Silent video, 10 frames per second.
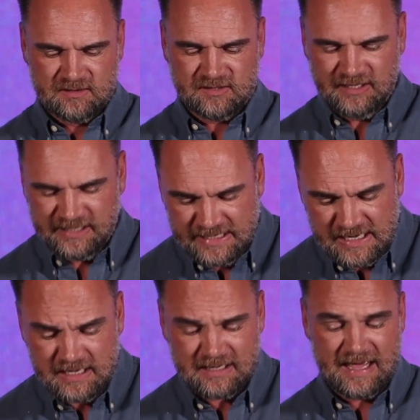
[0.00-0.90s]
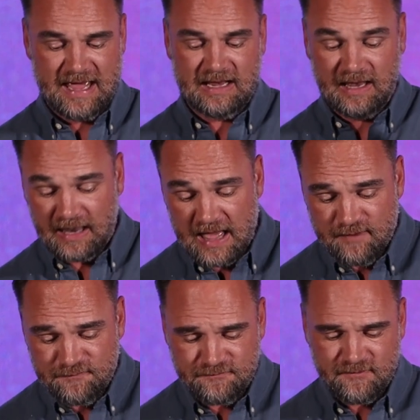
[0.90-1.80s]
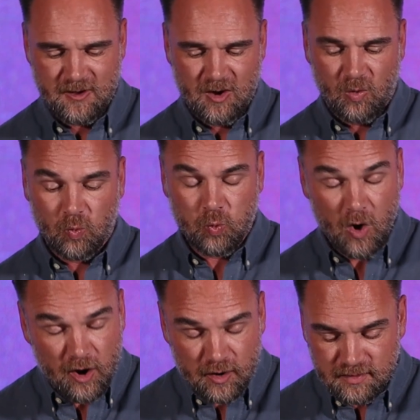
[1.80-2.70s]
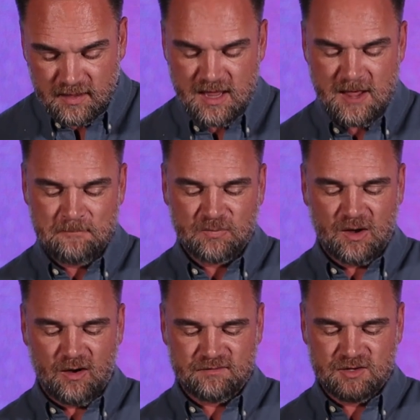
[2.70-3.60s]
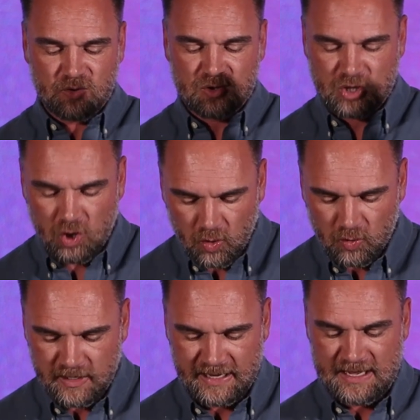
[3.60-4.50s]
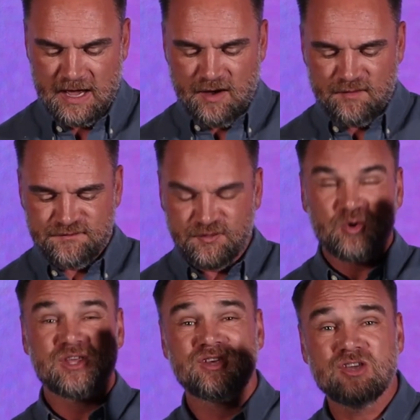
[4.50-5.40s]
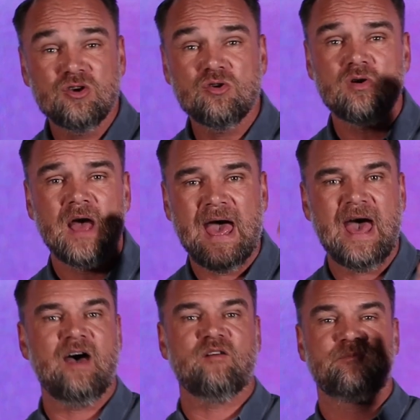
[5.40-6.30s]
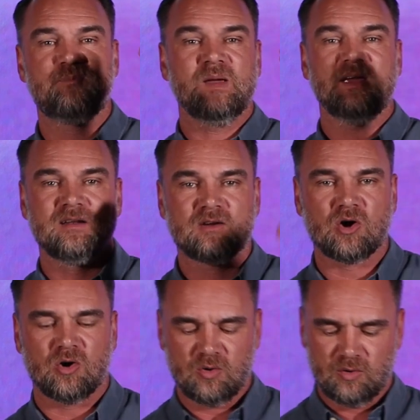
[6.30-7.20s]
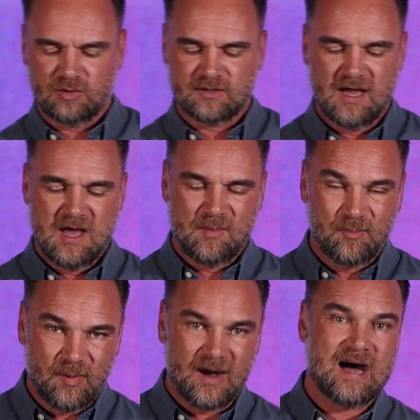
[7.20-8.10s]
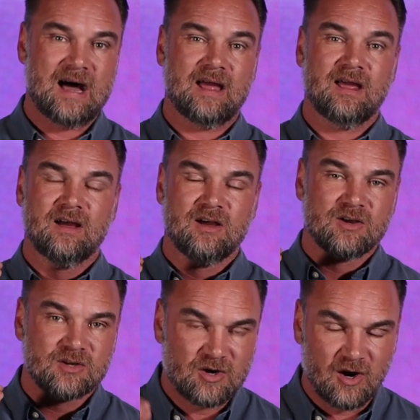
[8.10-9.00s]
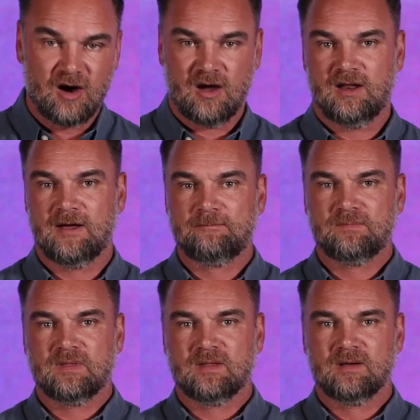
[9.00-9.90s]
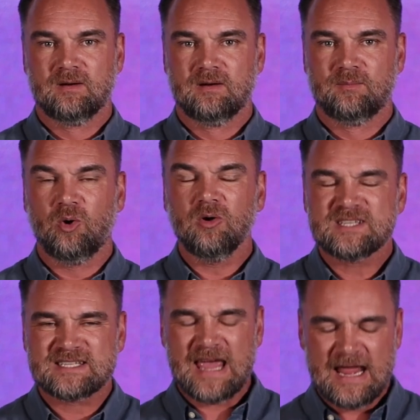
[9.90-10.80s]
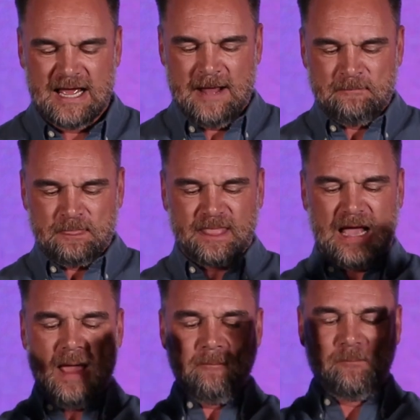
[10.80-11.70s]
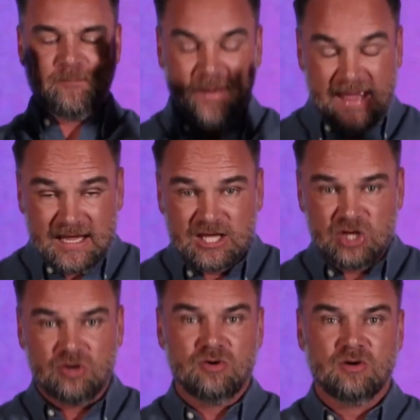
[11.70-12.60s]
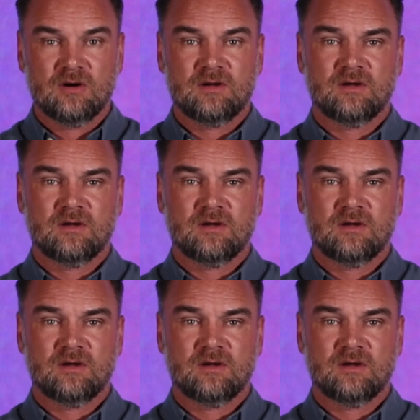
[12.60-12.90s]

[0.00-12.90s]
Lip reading: to lead a life worthy of your calling, for you have been called by God." Paul is saying, I beg you